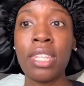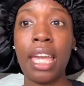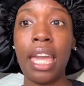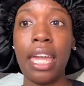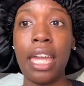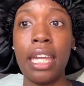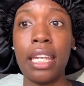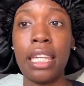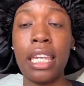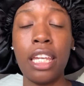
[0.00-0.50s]

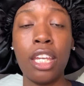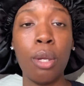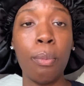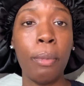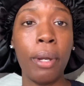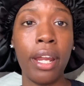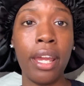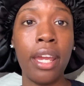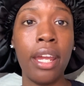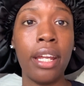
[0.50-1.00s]
and Kenya
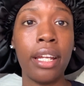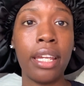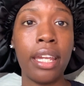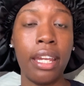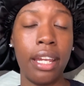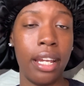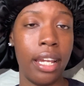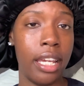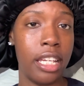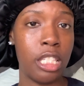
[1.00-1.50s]
Moore Hair
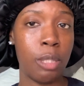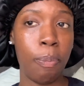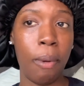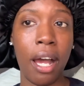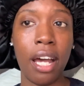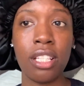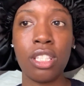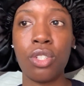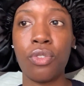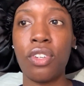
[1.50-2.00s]
Care is
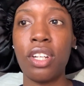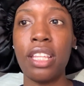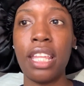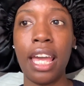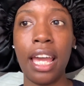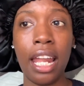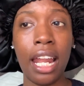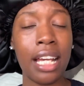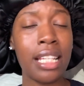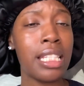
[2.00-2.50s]
sponsoring
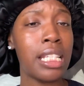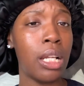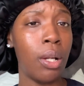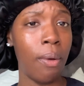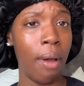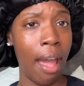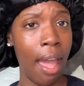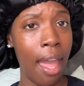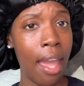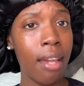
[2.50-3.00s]
that. I said,
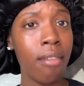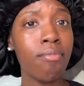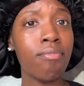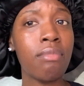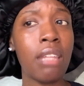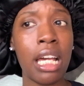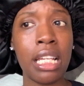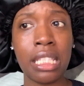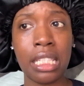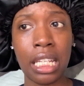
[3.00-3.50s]
okay,
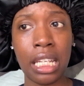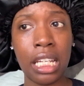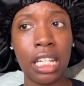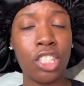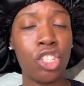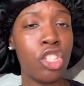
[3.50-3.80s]
that's good.